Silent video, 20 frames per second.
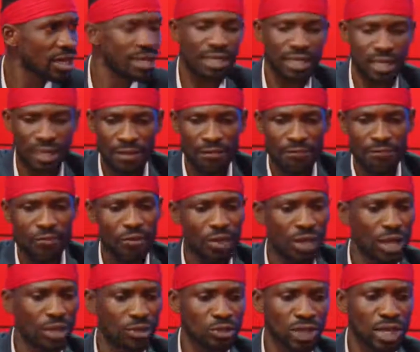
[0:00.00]
And if
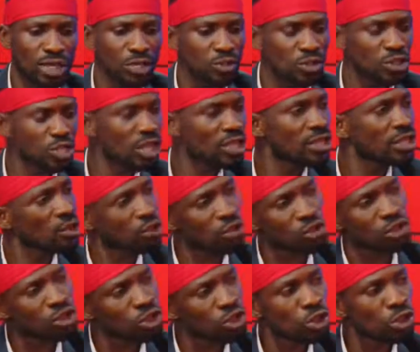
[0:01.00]
we are trying to change the
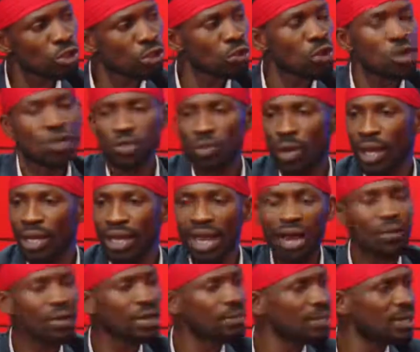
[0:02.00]
Constitution to
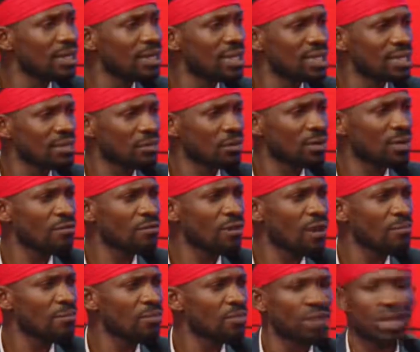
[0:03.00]
allow him lead us forever,